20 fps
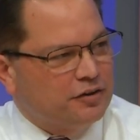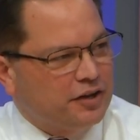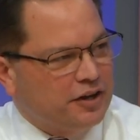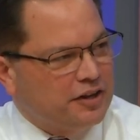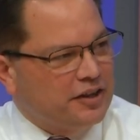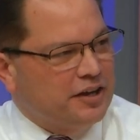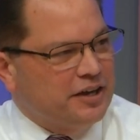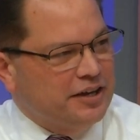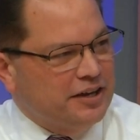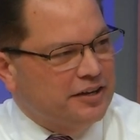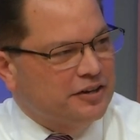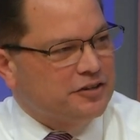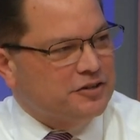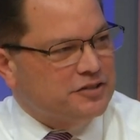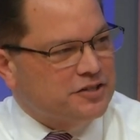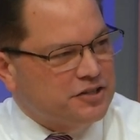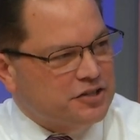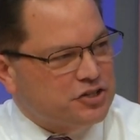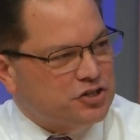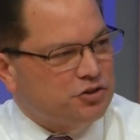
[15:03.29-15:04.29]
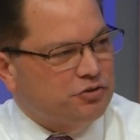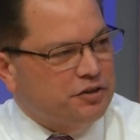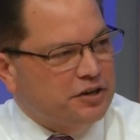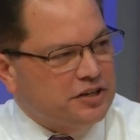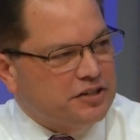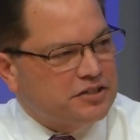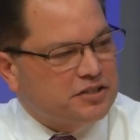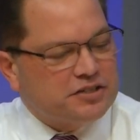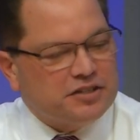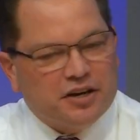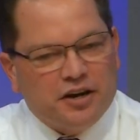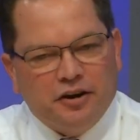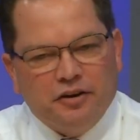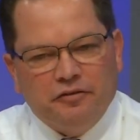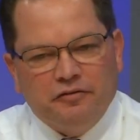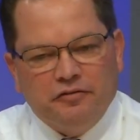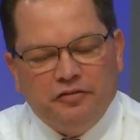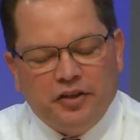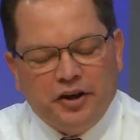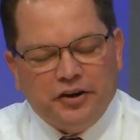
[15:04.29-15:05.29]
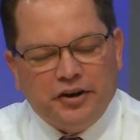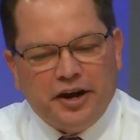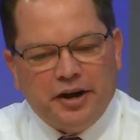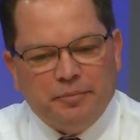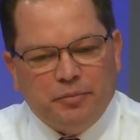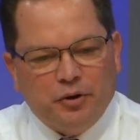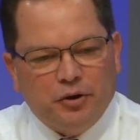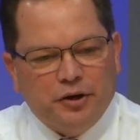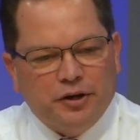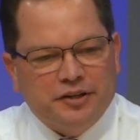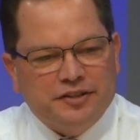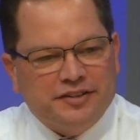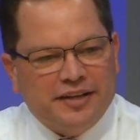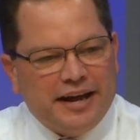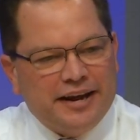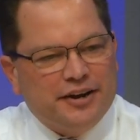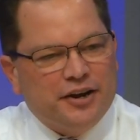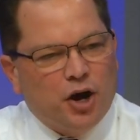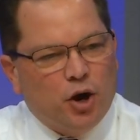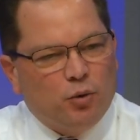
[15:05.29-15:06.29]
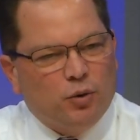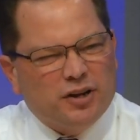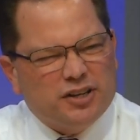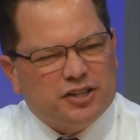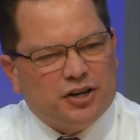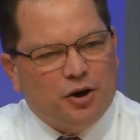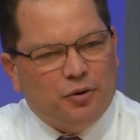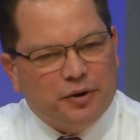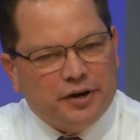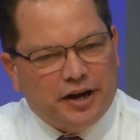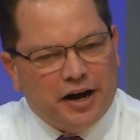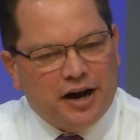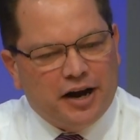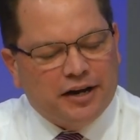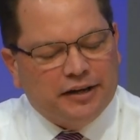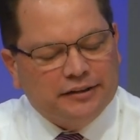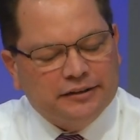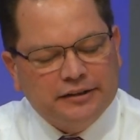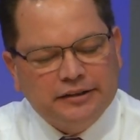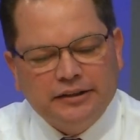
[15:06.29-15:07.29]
They're the ears in the streets of their neighborhoods. They know what's going on.